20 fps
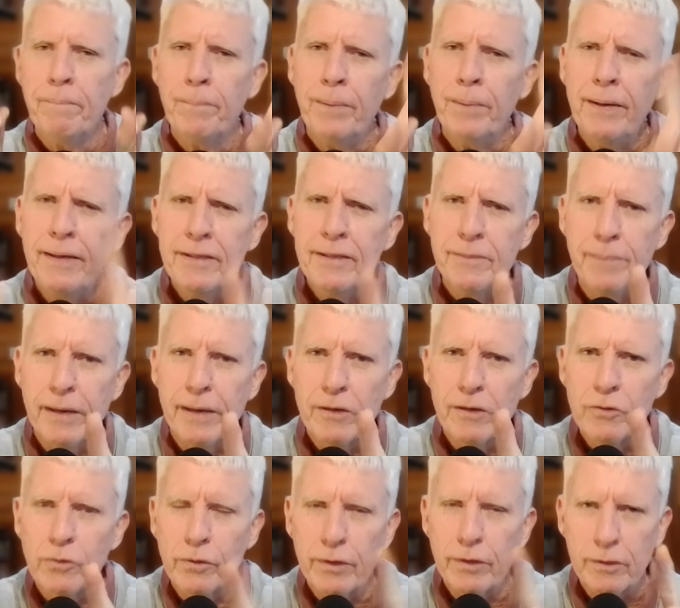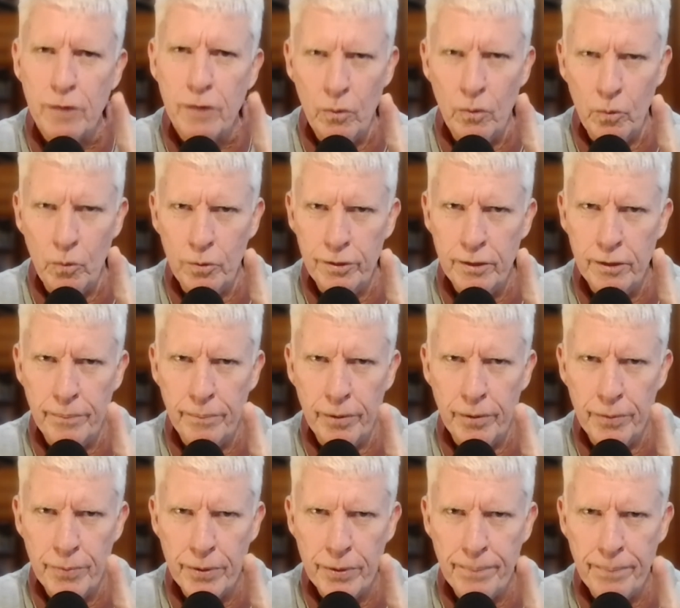Please make sure there's holes in the
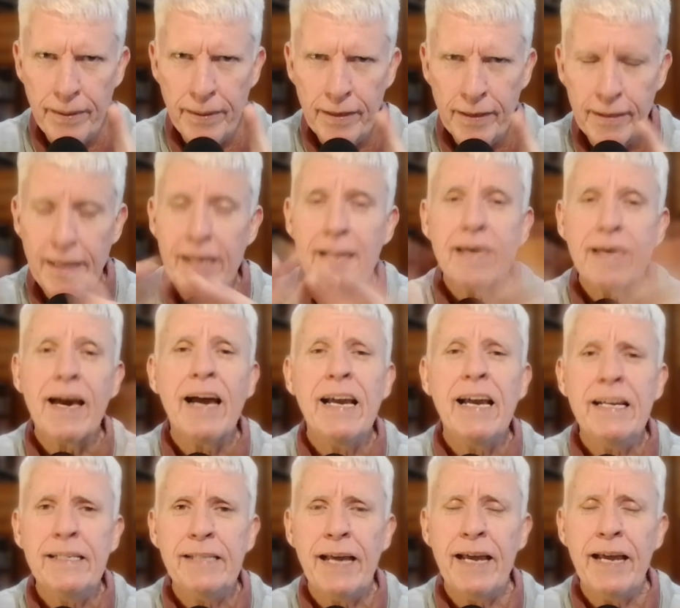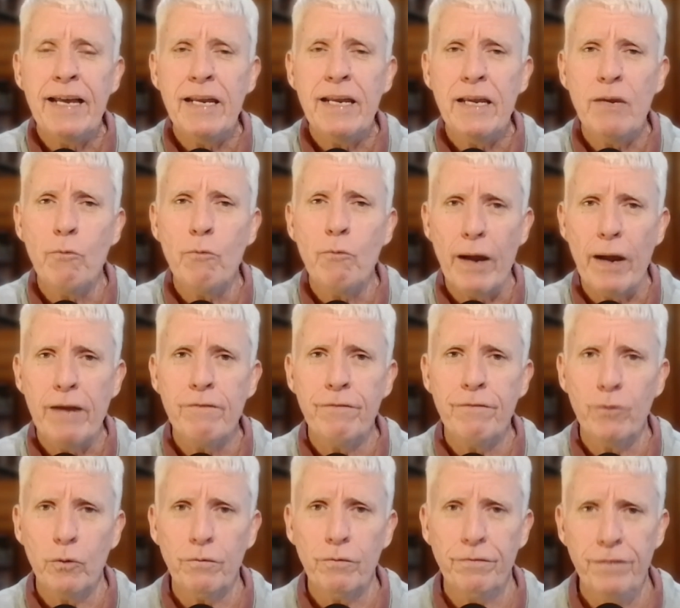bottom of the bucket in case any
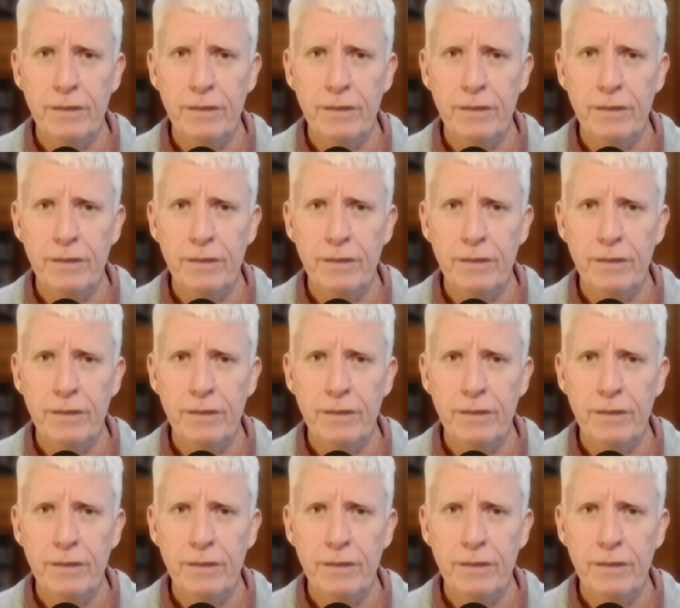rainfall